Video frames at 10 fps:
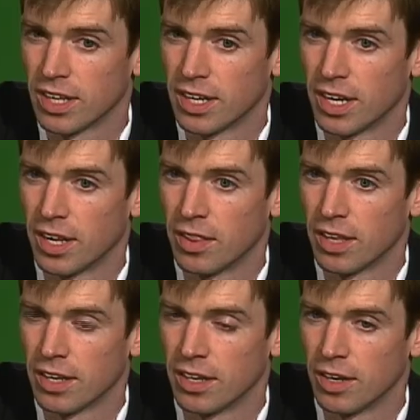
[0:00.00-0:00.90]
that
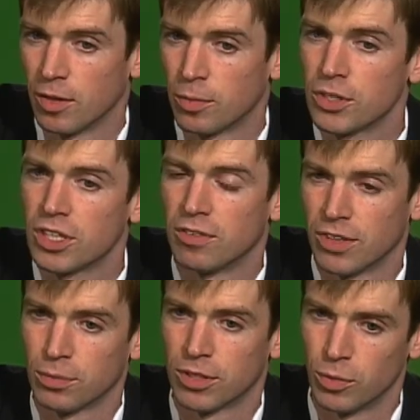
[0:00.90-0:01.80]
that especially the
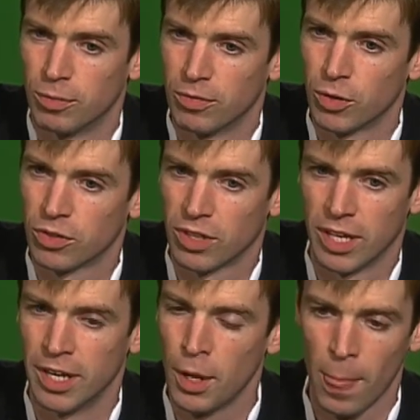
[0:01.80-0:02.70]
investments that we've been focused
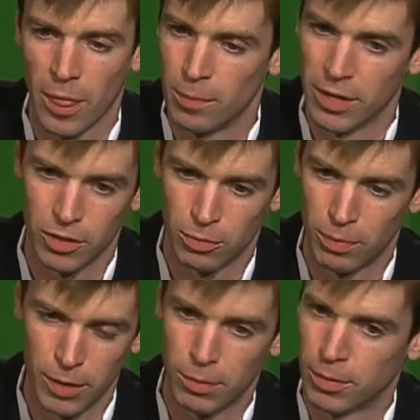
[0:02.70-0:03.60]
on, they make us
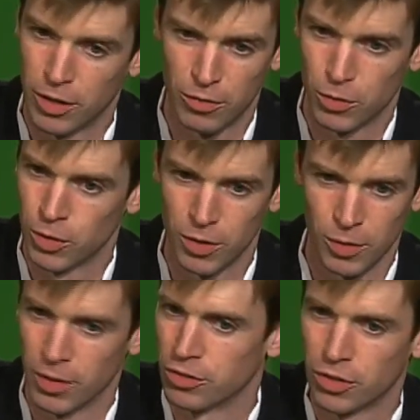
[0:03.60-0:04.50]
better prepared for
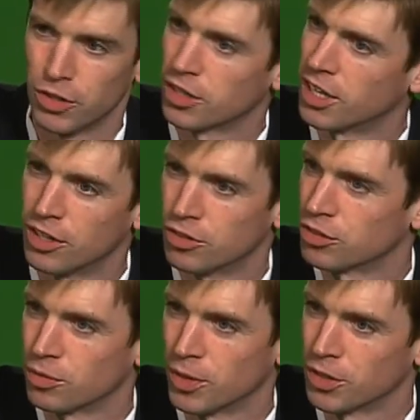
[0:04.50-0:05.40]
you know, whether it's a hurricane or
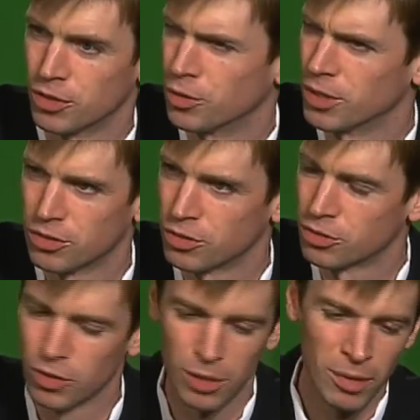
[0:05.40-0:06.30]
just a regular nor'easter
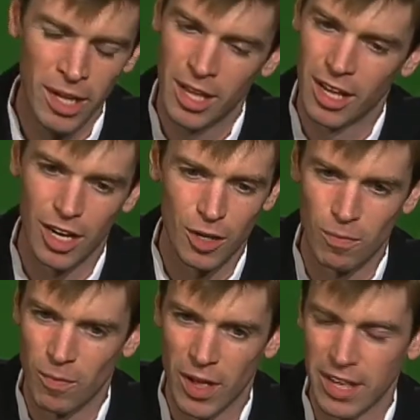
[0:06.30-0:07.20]
storm, mm-hmm.
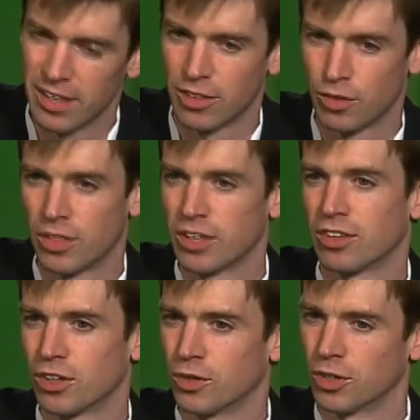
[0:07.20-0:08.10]
um, and that they're things
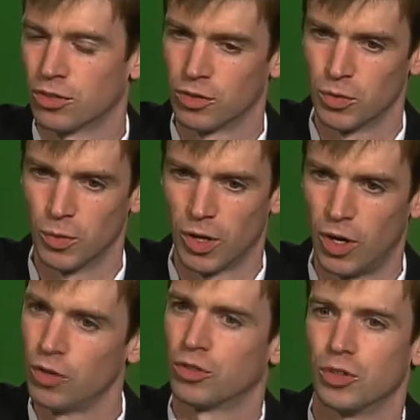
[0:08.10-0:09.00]
that are going to
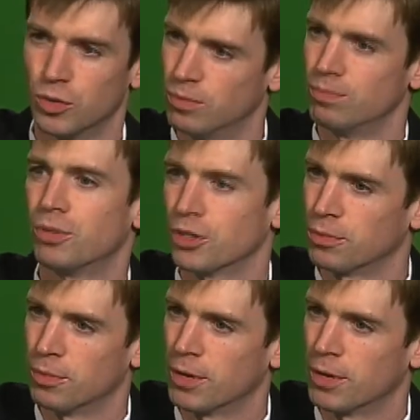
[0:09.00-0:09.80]
also put us in a